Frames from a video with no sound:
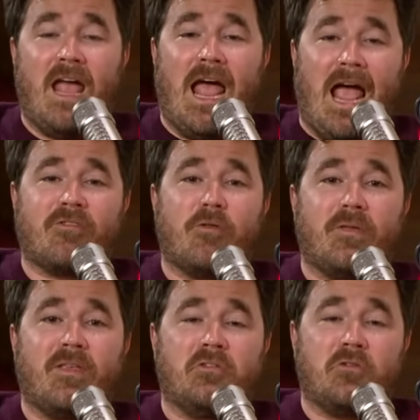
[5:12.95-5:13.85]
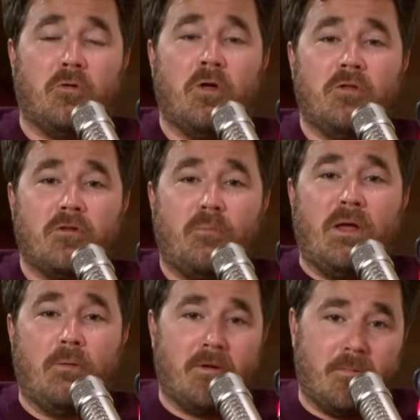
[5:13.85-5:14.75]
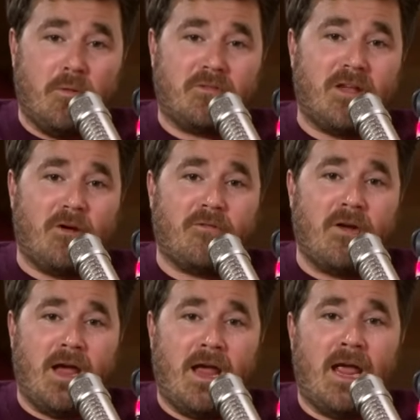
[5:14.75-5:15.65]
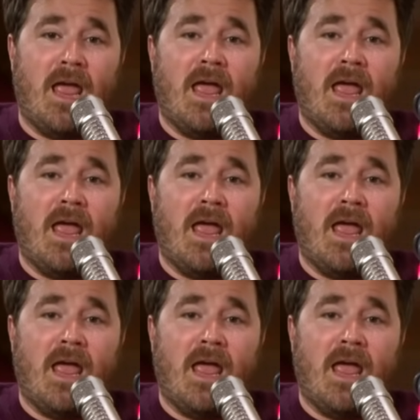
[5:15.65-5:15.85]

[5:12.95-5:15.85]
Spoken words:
has the potential to be one of the most terrifying